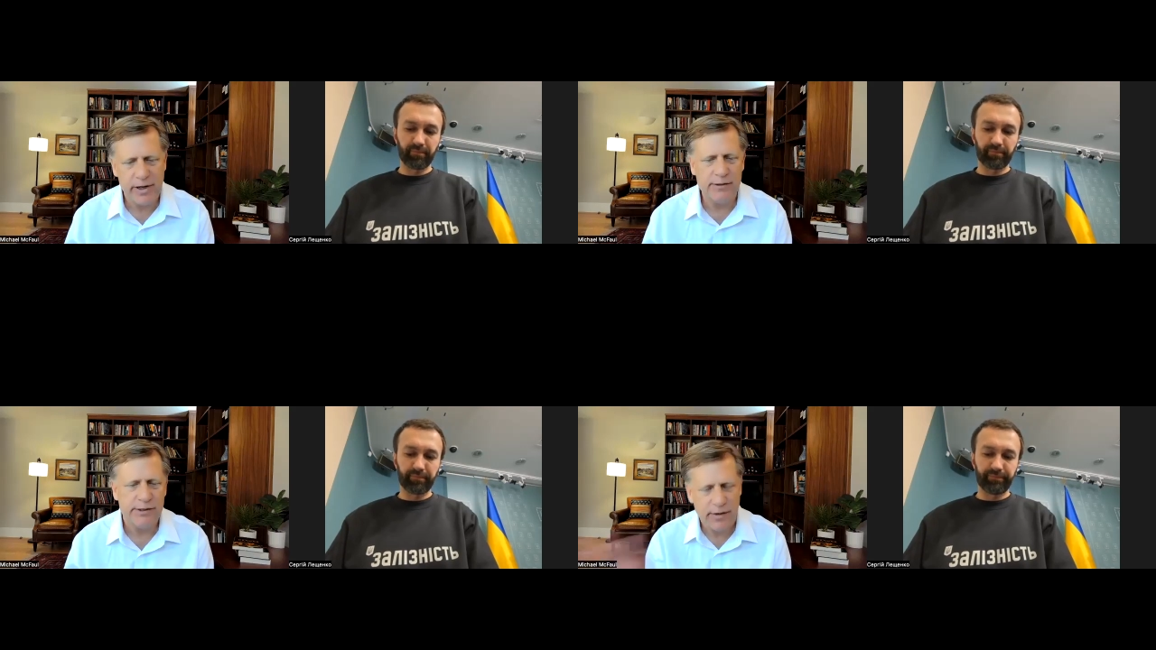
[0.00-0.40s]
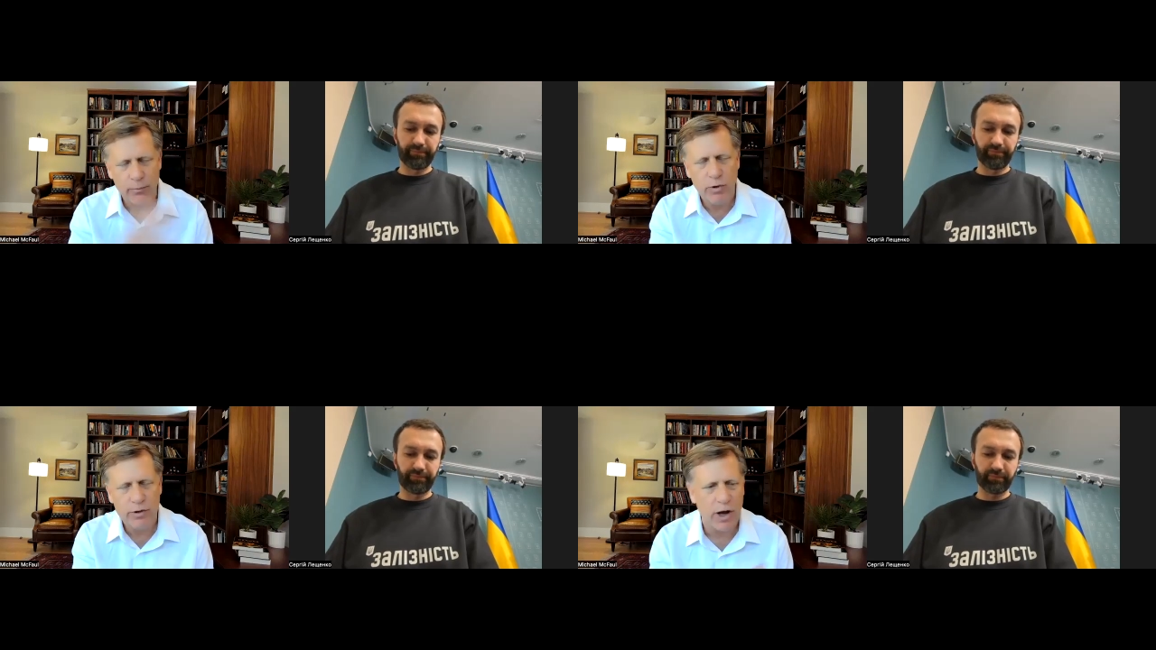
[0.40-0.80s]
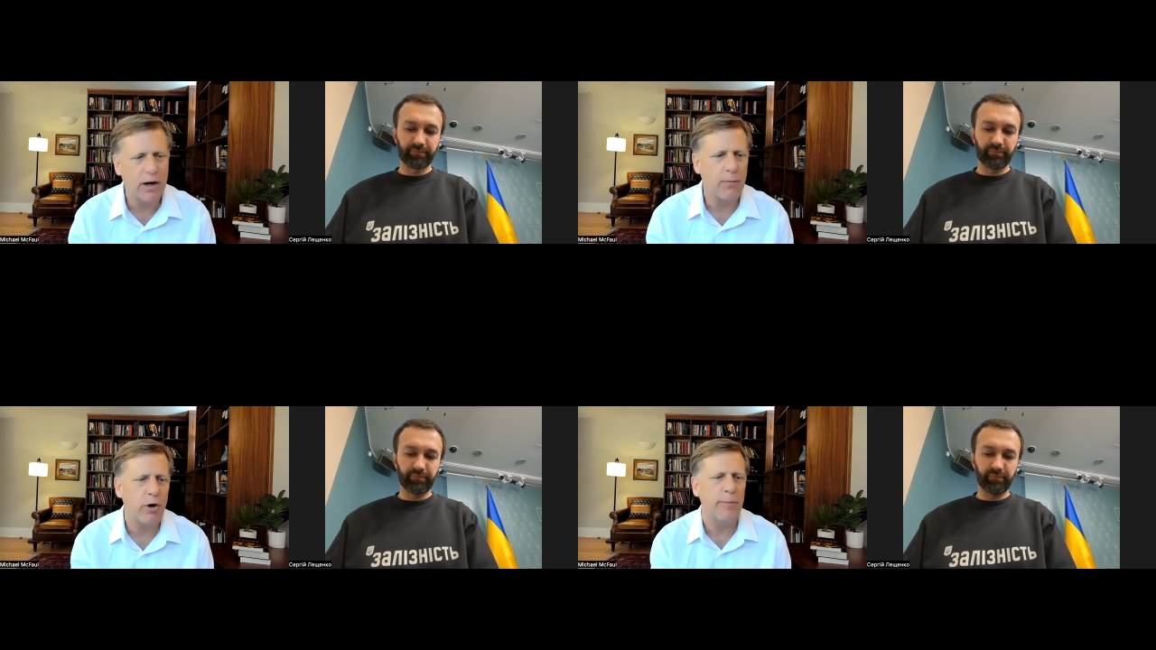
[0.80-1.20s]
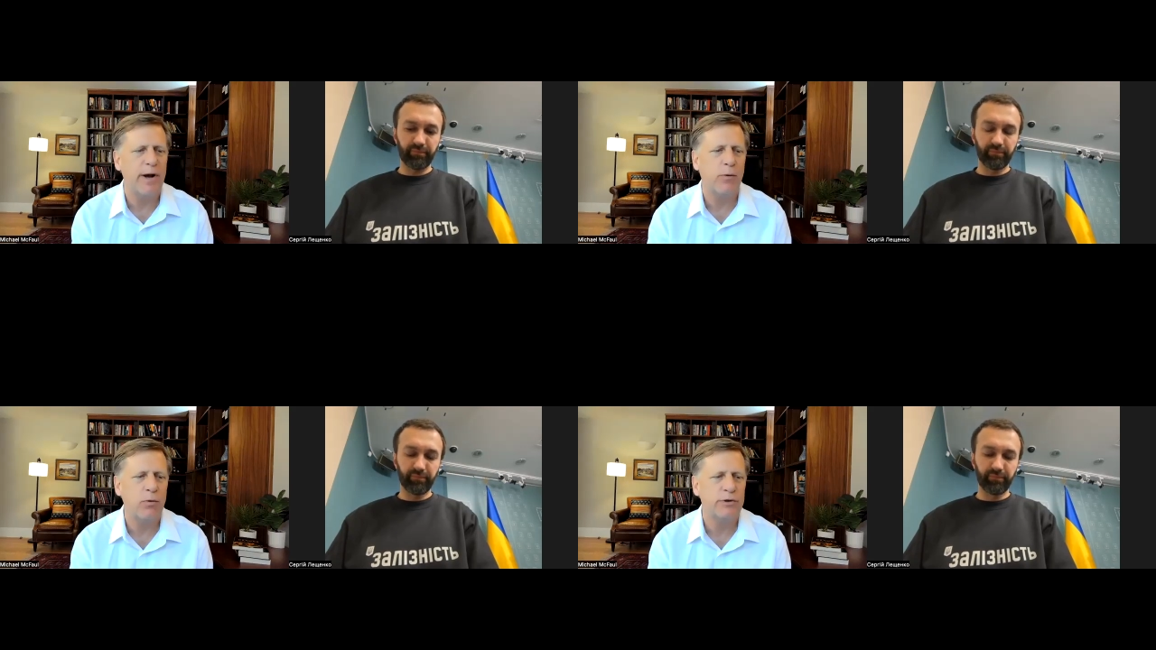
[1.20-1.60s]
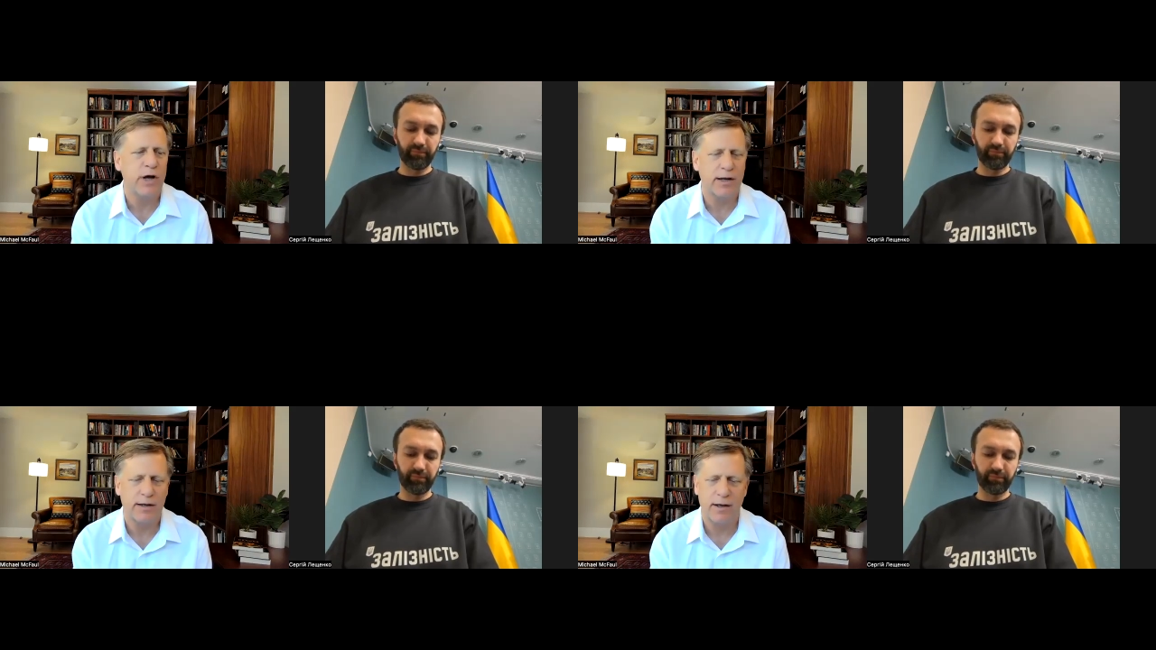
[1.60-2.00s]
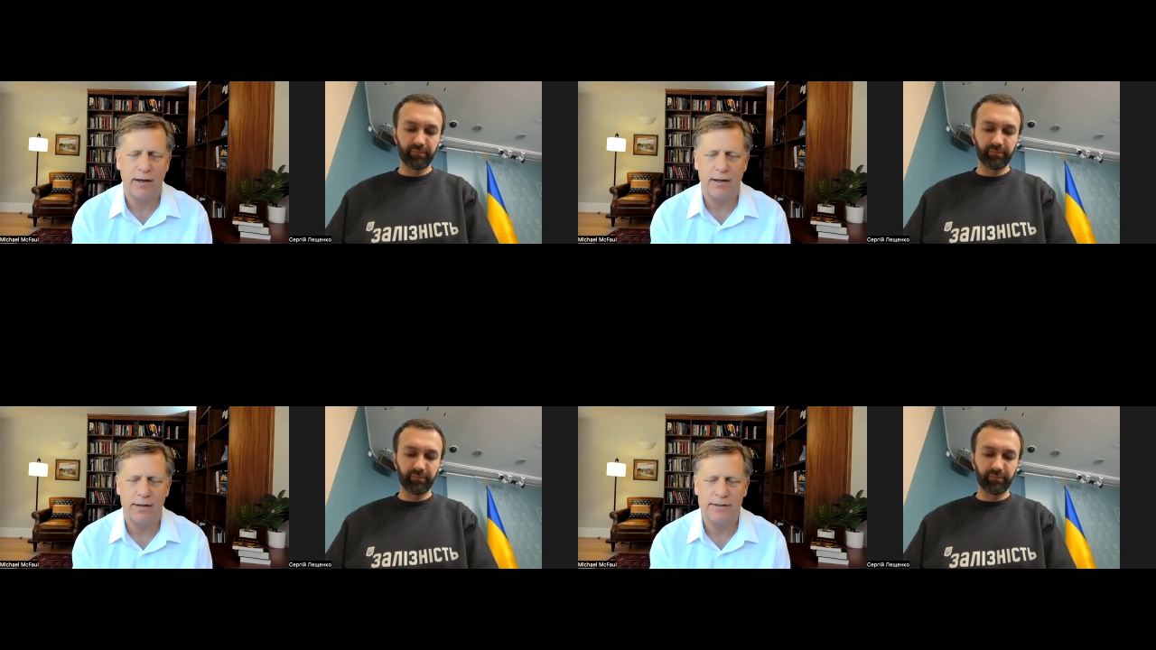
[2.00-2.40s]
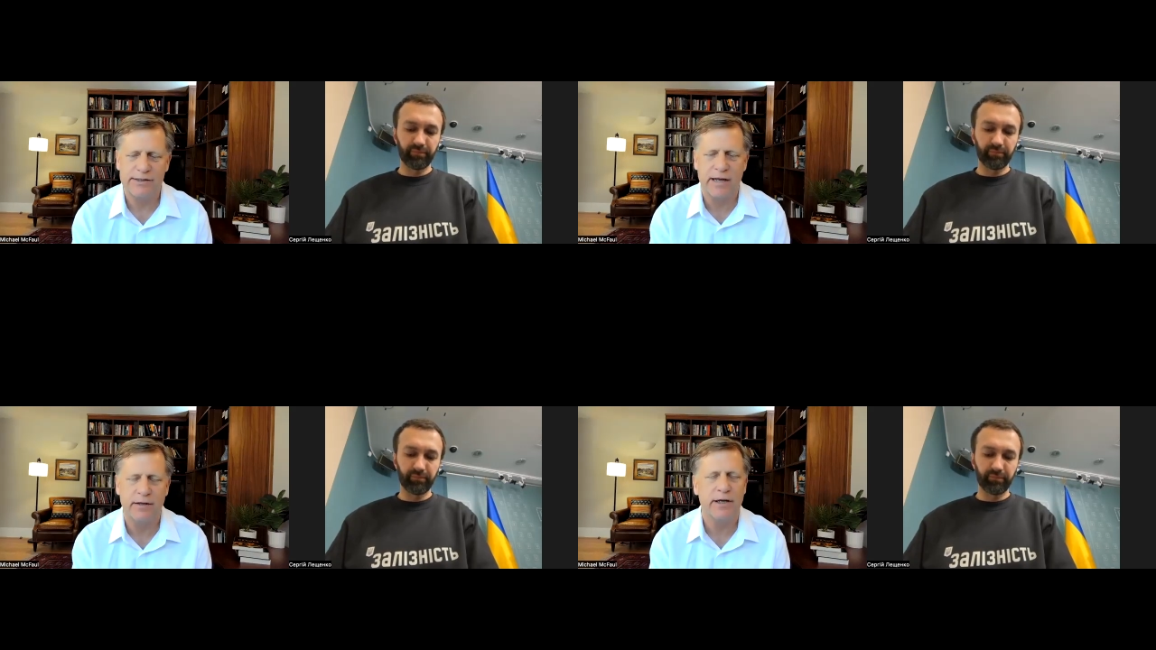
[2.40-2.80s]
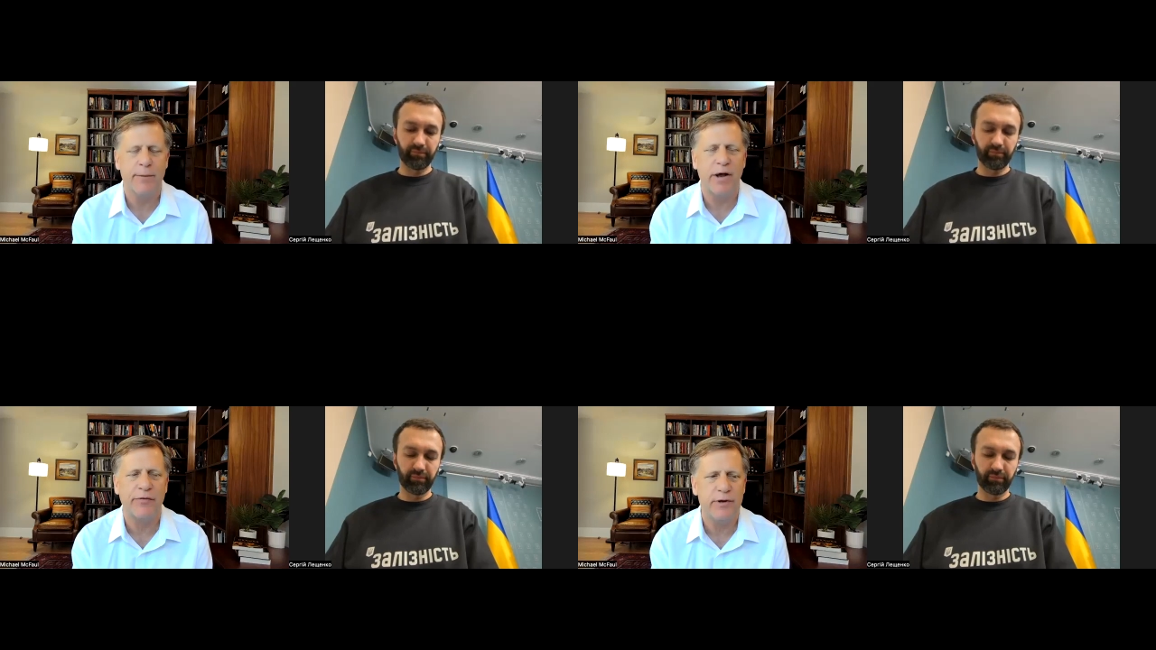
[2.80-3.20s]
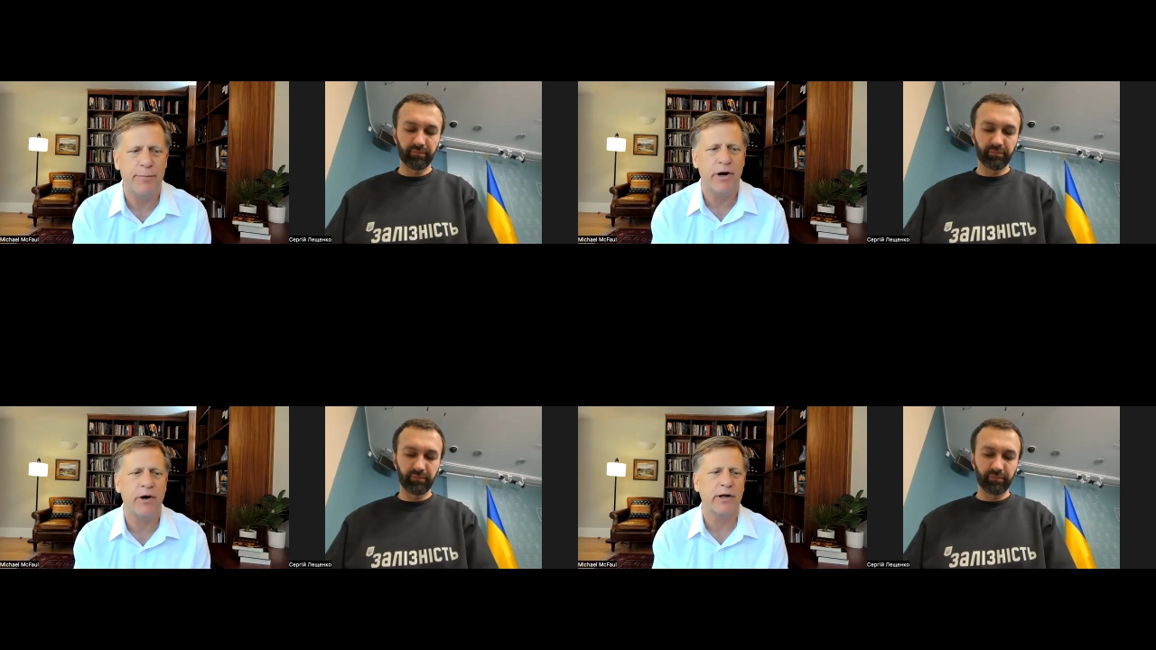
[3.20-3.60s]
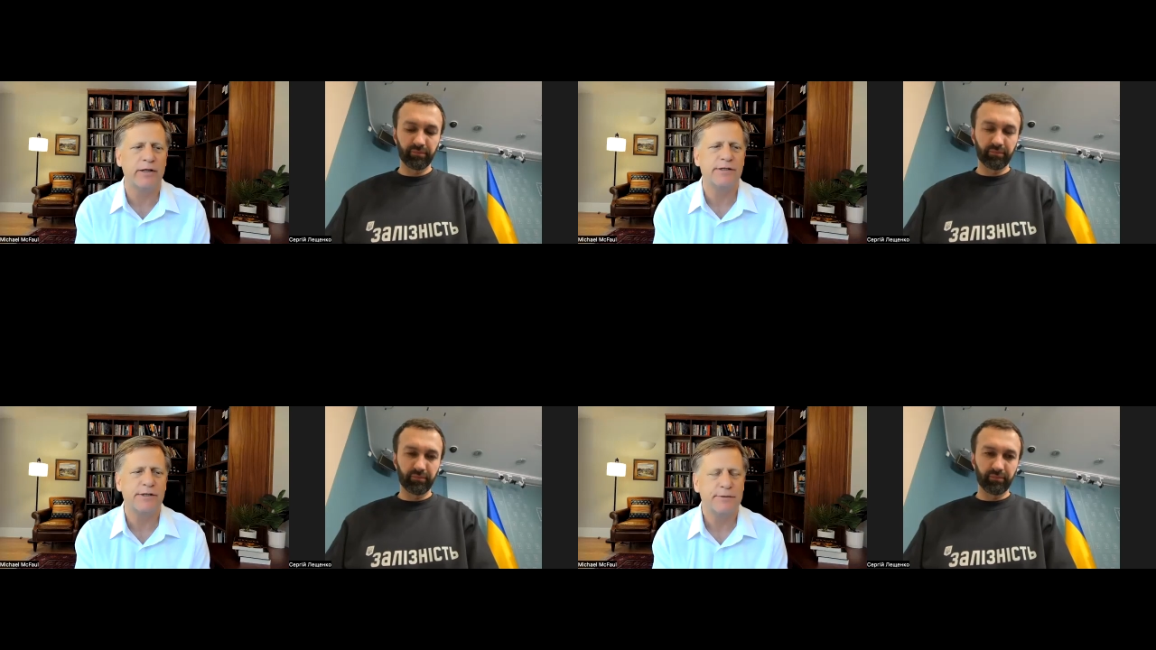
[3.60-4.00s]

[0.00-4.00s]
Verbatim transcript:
Speaker 1: And then we'll talk more about, we'll talk uh, uh, secondly about the Americans.